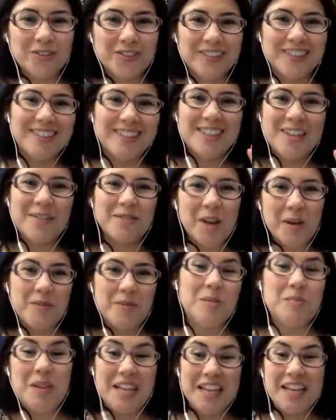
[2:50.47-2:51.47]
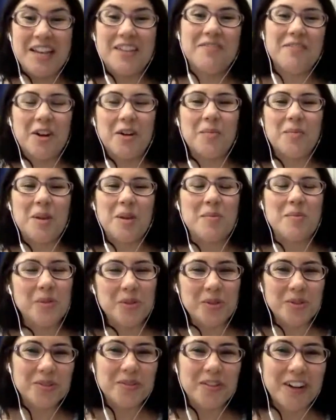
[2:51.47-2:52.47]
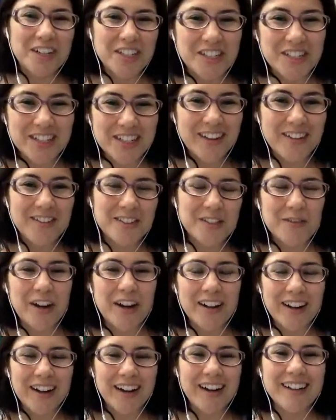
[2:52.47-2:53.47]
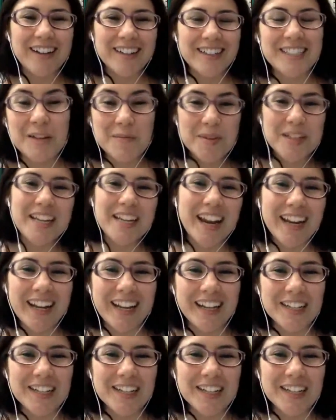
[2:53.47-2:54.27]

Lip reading: sometimes speaking in front of people is very intimidating.